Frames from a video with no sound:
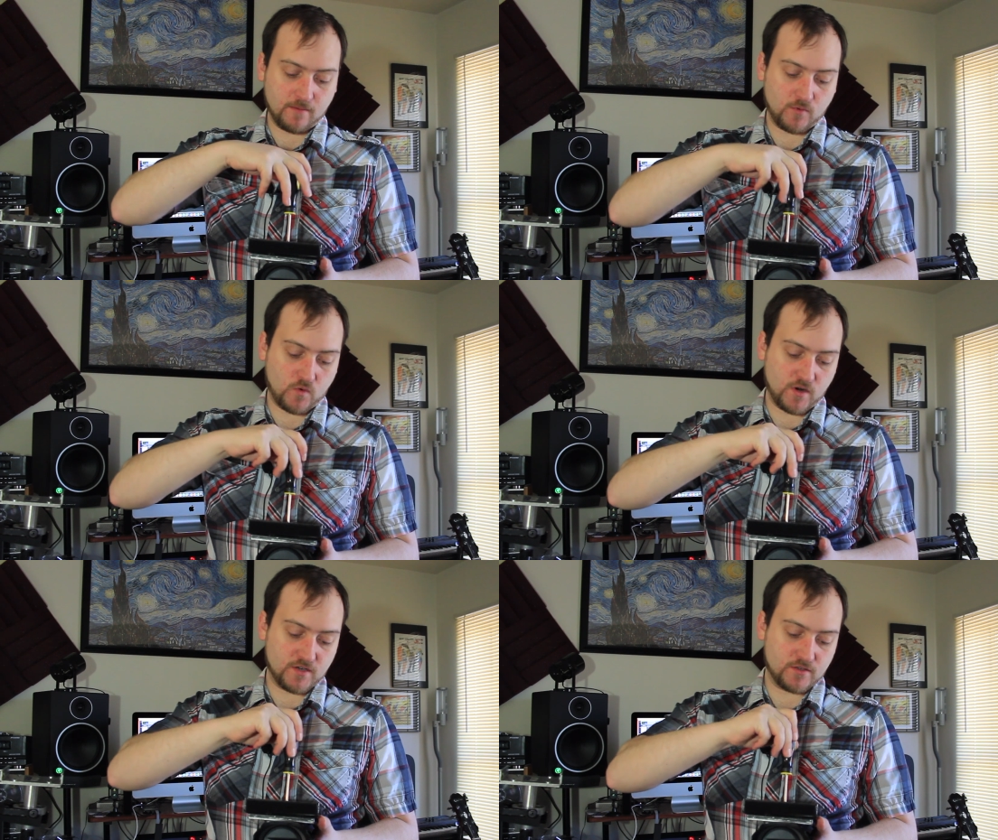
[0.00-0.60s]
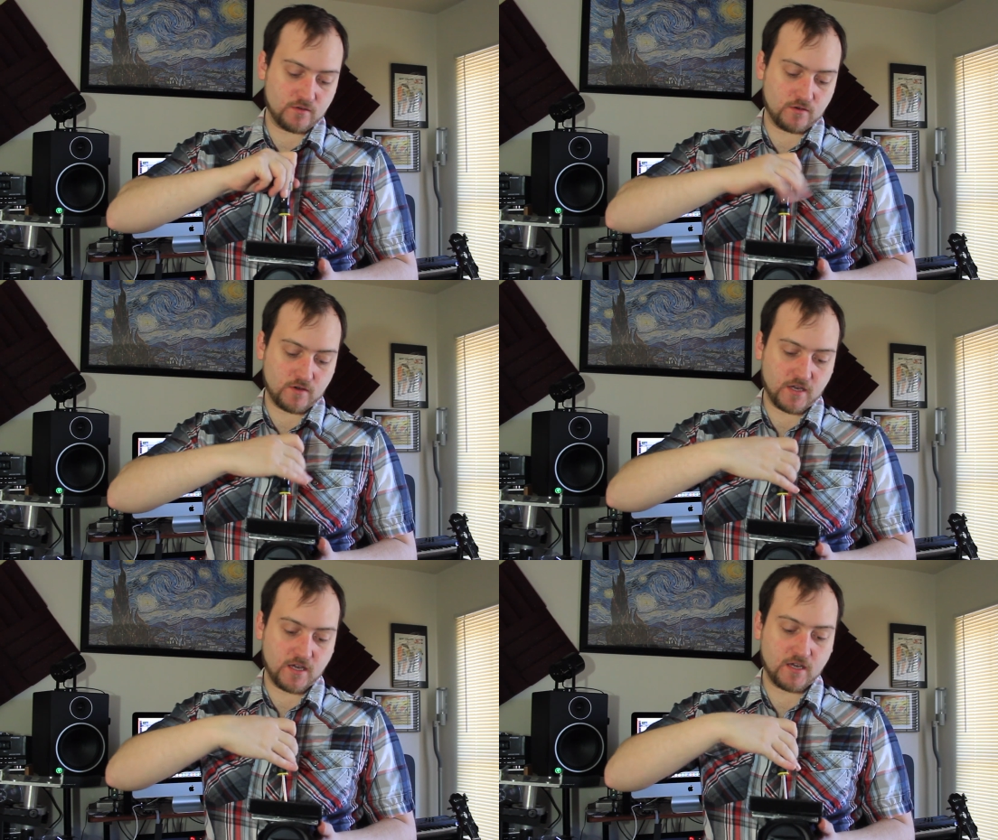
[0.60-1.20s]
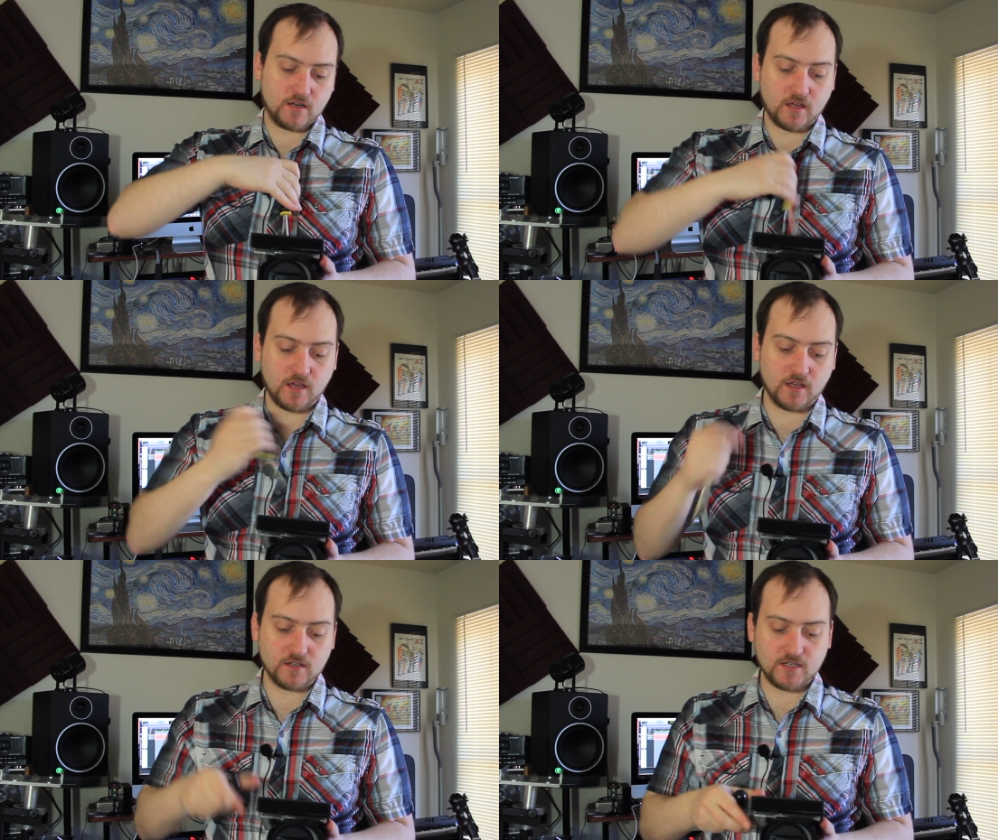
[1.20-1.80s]
am going to go ahead
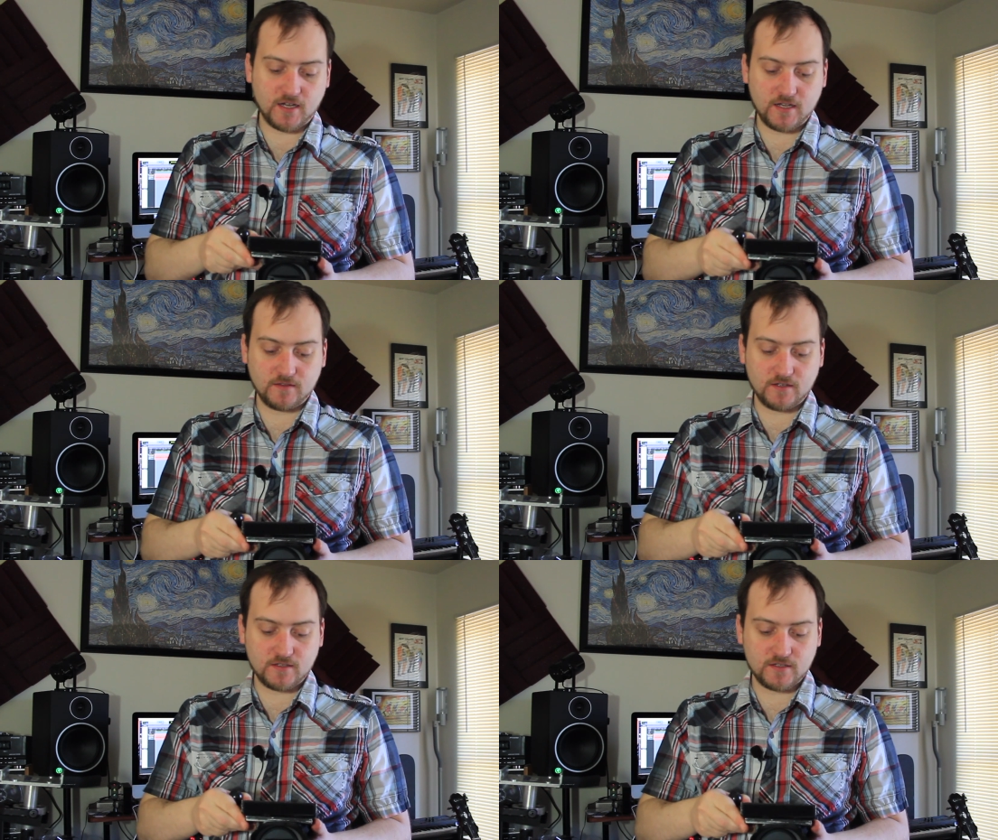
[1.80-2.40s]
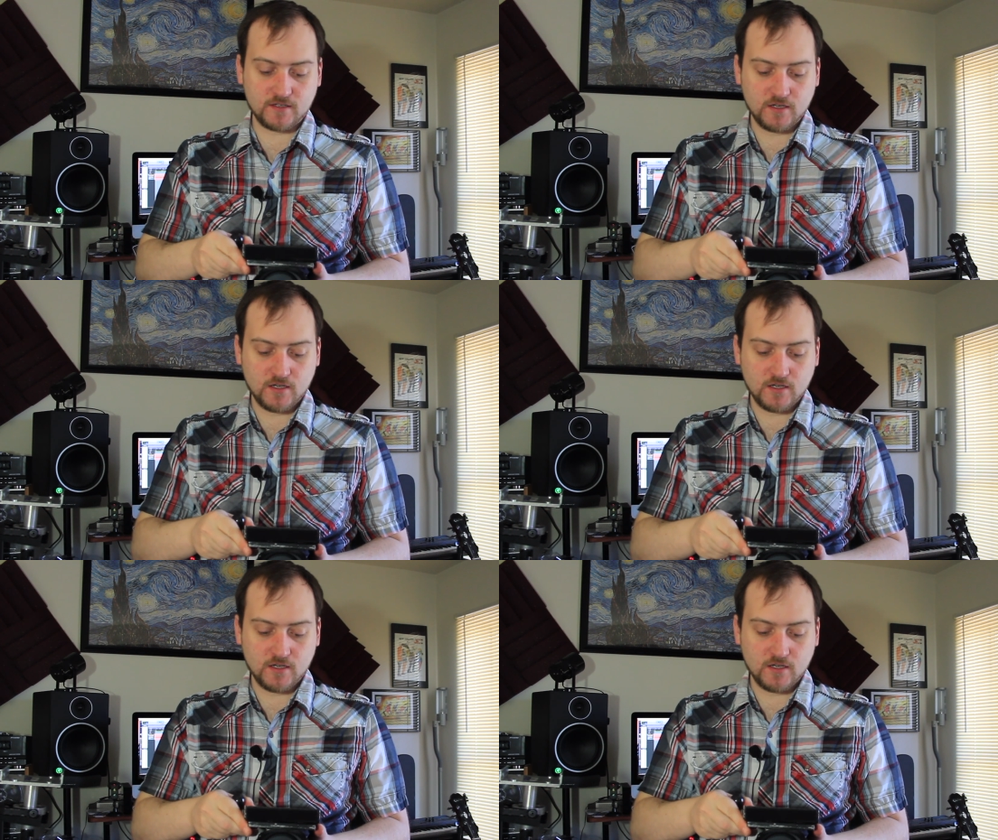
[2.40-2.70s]
and tighten this,